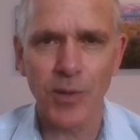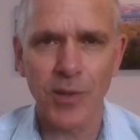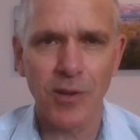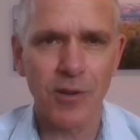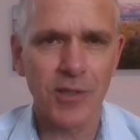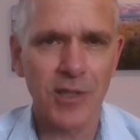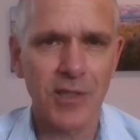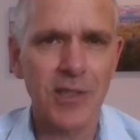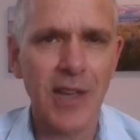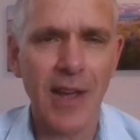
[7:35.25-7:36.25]
with our
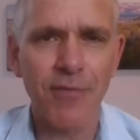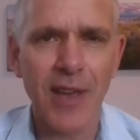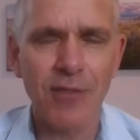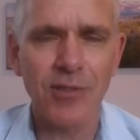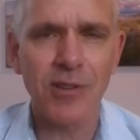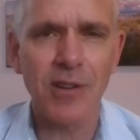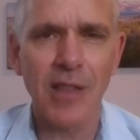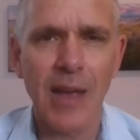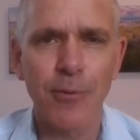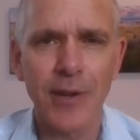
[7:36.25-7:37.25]
6,500
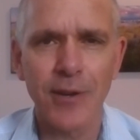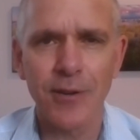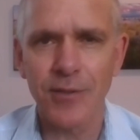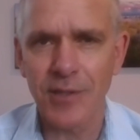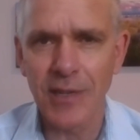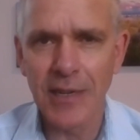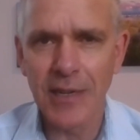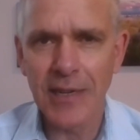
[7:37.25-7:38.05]
collaborators